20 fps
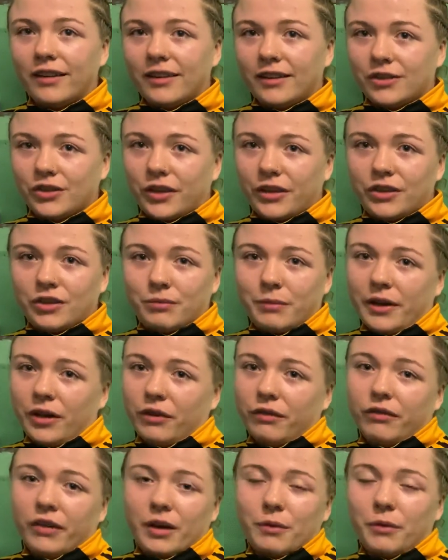So I just made her
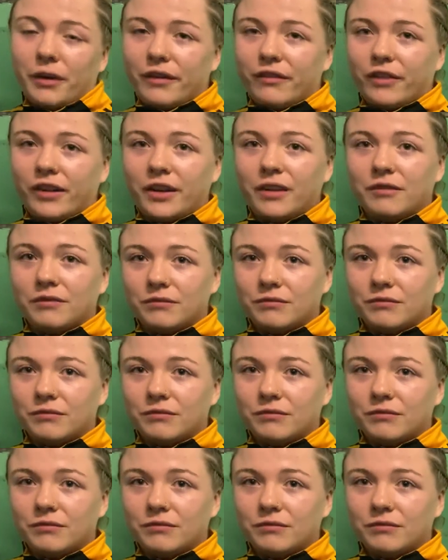fight my fight.